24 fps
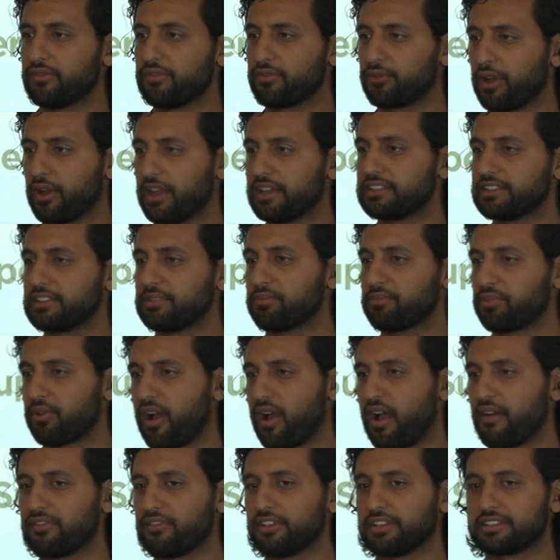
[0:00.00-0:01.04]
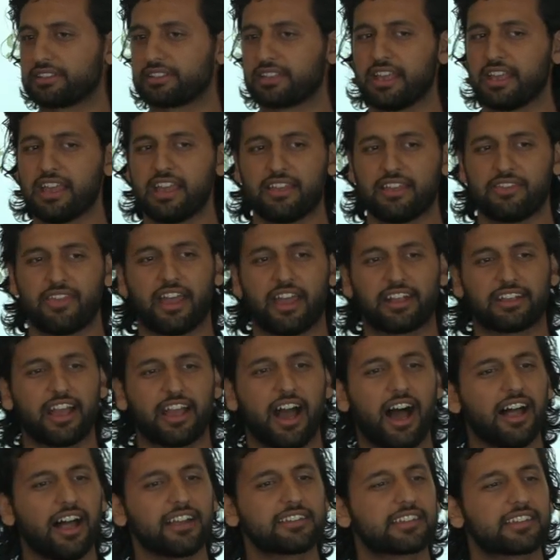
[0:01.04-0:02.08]
of raising prophets, that
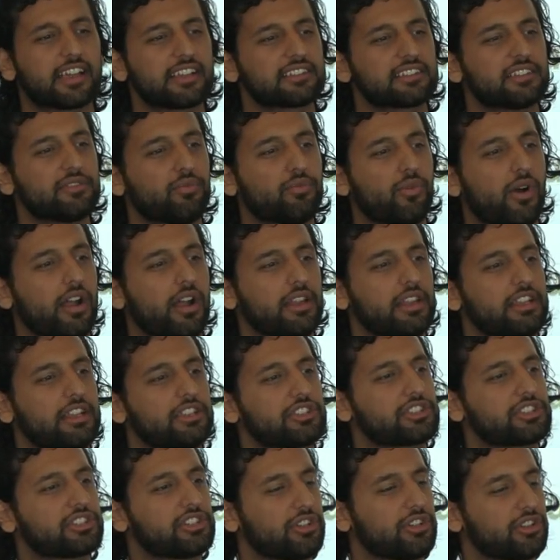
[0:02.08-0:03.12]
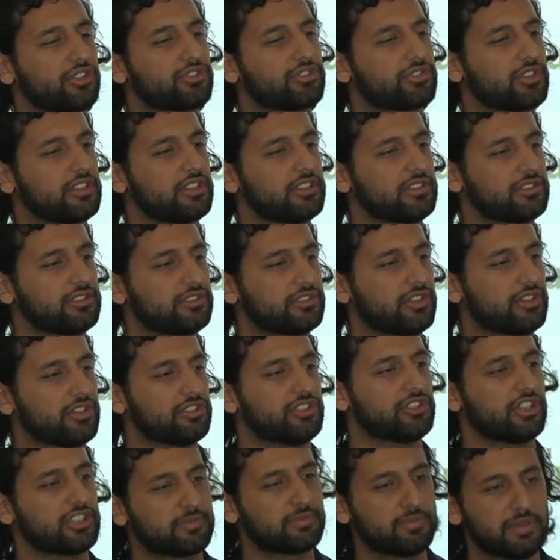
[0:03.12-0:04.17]
God doesn't want his children to
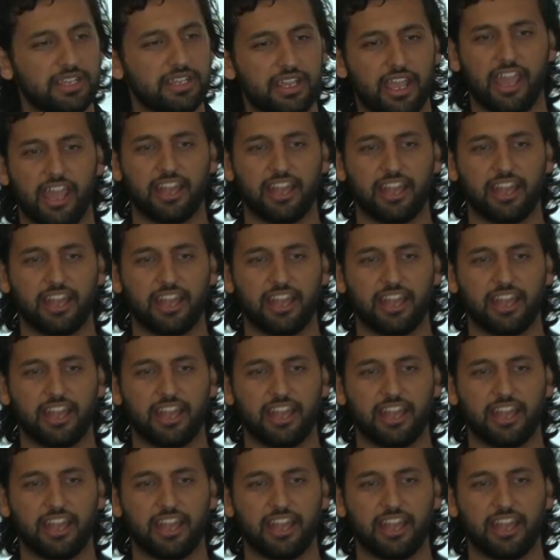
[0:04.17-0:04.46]
just be